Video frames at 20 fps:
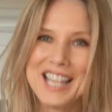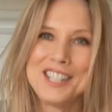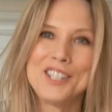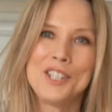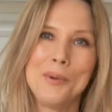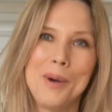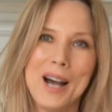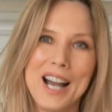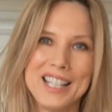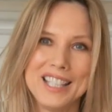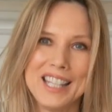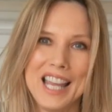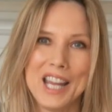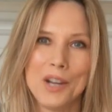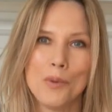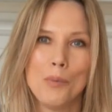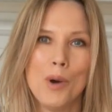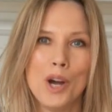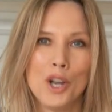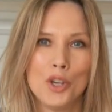So I
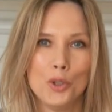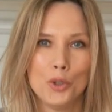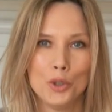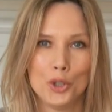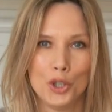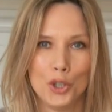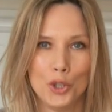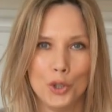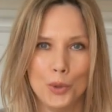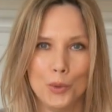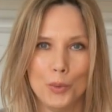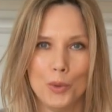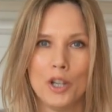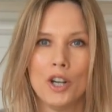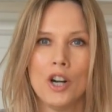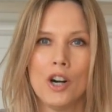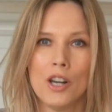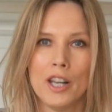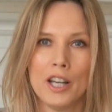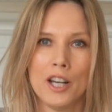take one or two
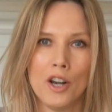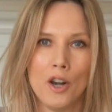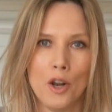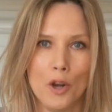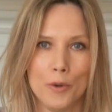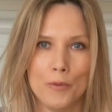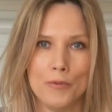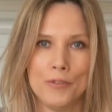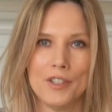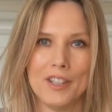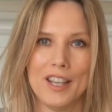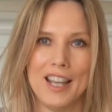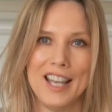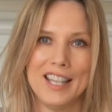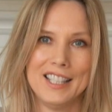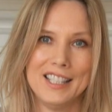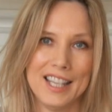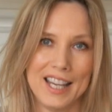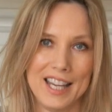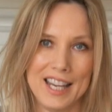garlic cloves
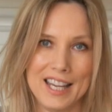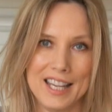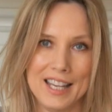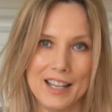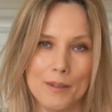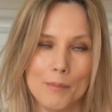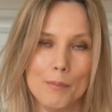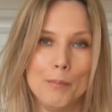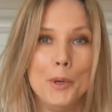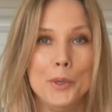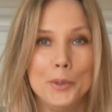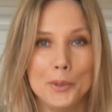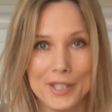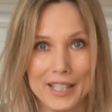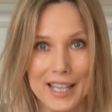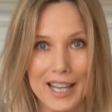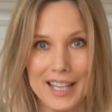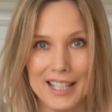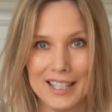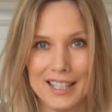a day, most
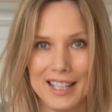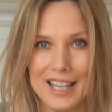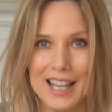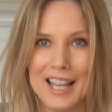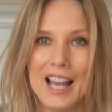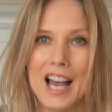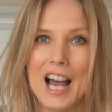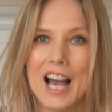days.